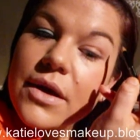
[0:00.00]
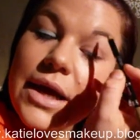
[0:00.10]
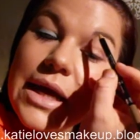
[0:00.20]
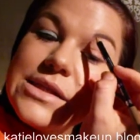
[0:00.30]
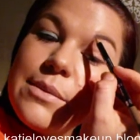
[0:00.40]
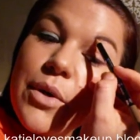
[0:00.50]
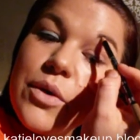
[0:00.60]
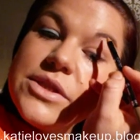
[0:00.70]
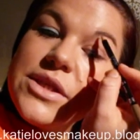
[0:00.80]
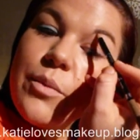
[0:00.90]
Okay, it's
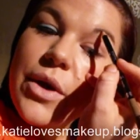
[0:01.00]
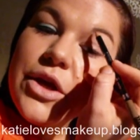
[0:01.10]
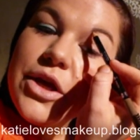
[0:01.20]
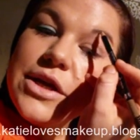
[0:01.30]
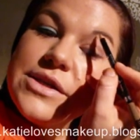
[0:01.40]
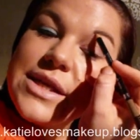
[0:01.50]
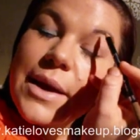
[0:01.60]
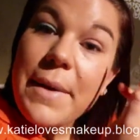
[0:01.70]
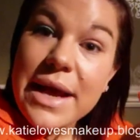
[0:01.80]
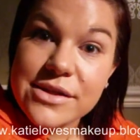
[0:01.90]
important when you're using a
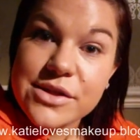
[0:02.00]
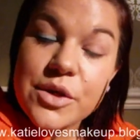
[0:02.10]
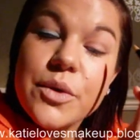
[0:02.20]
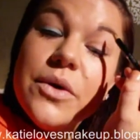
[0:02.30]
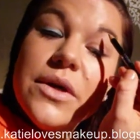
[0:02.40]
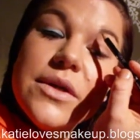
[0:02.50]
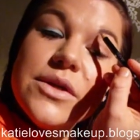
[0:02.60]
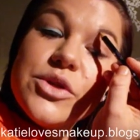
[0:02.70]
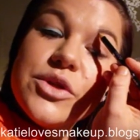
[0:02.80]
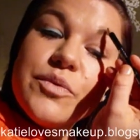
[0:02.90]
pencil
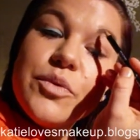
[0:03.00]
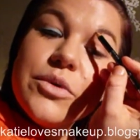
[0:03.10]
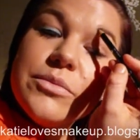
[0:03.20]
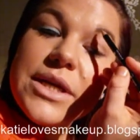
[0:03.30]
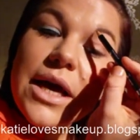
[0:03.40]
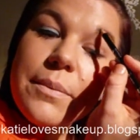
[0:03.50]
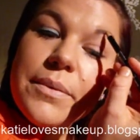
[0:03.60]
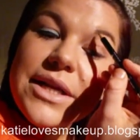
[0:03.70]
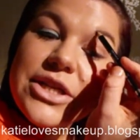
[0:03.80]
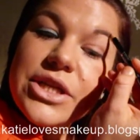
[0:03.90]
to have warmed it up
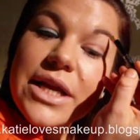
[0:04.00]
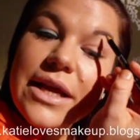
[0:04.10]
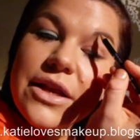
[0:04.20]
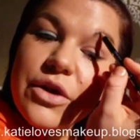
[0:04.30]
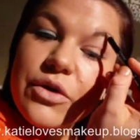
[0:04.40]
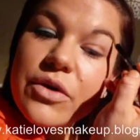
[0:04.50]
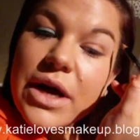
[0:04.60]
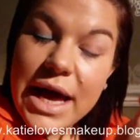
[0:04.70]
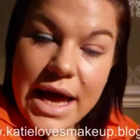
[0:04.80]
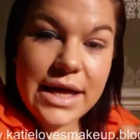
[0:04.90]
initially in your
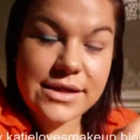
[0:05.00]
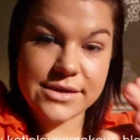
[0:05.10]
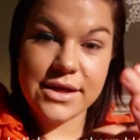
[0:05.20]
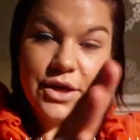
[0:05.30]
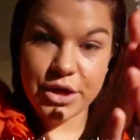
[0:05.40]
hand.